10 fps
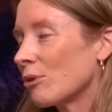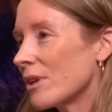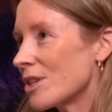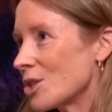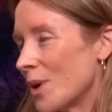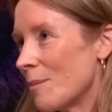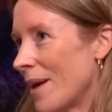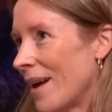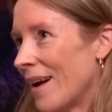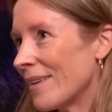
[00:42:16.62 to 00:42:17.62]
really sweet
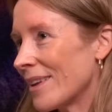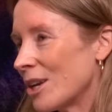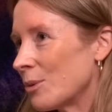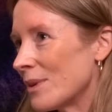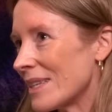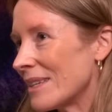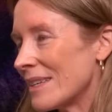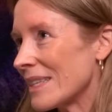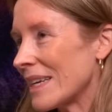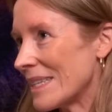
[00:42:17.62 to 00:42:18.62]
man. He was in
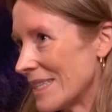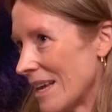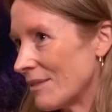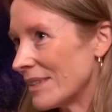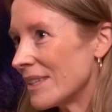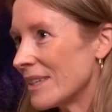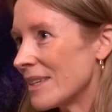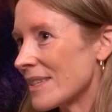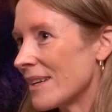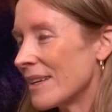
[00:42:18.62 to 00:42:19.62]
his late
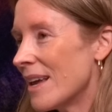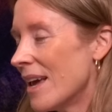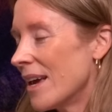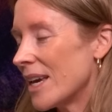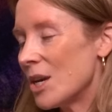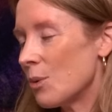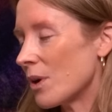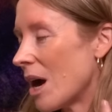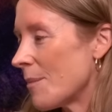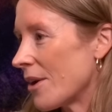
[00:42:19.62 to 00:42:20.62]
70s, and he
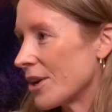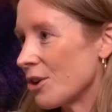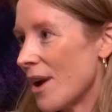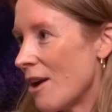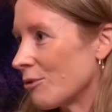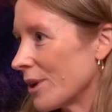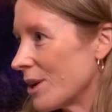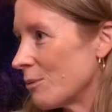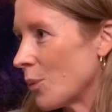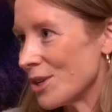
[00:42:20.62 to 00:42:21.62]
would come out here
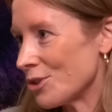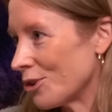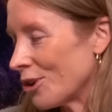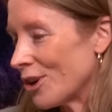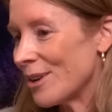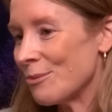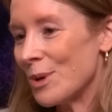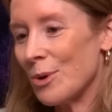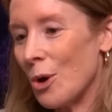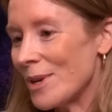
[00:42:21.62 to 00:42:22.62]
every winter, and
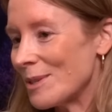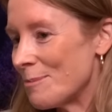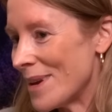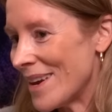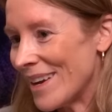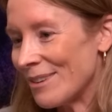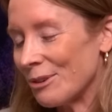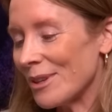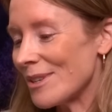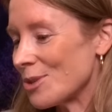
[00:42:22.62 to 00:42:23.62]
we would always meet.
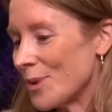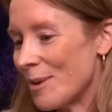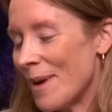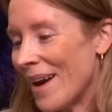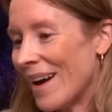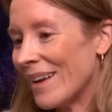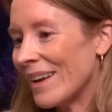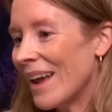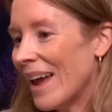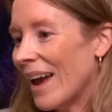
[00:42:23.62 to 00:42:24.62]
Really sweet
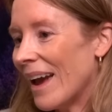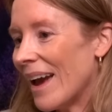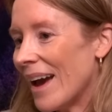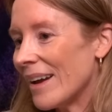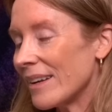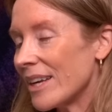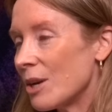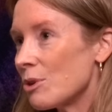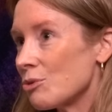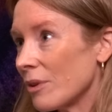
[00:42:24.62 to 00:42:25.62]
man. And
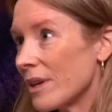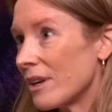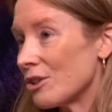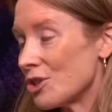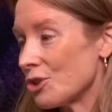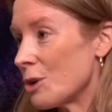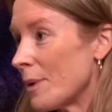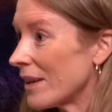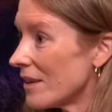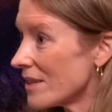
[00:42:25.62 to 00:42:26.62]
he was really concerned
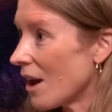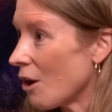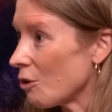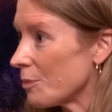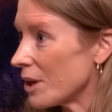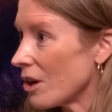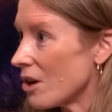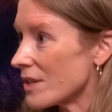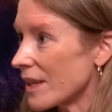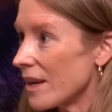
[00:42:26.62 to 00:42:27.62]
about his health
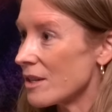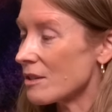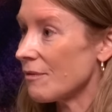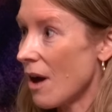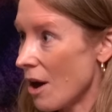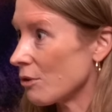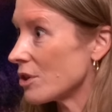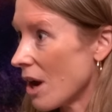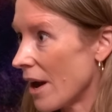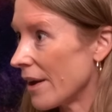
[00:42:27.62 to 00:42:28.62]
because his father
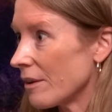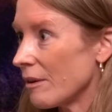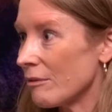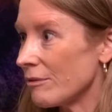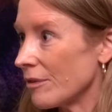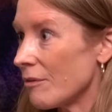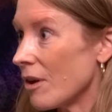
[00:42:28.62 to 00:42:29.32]
died of